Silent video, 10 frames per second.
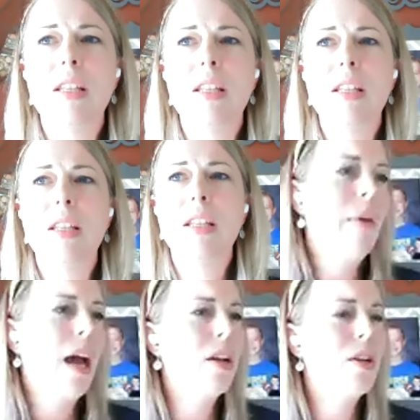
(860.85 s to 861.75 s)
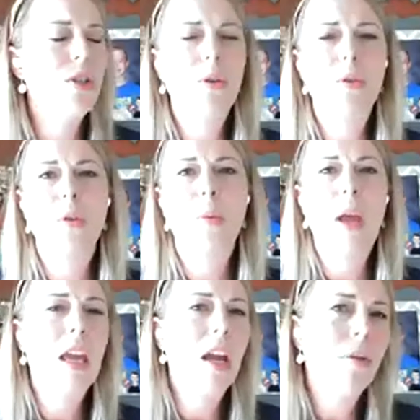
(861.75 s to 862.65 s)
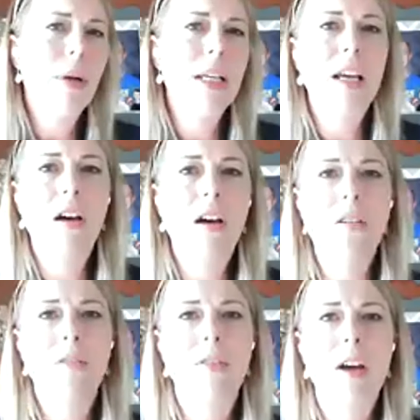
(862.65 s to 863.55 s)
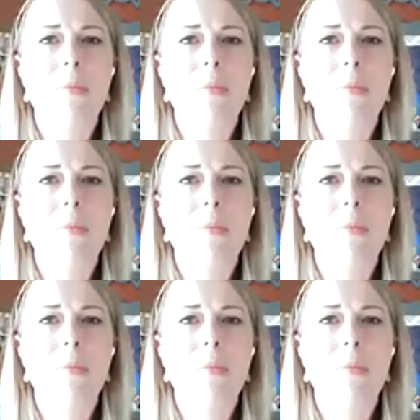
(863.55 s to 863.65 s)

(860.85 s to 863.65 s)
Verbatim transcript: um, attitude or the way I carried myself.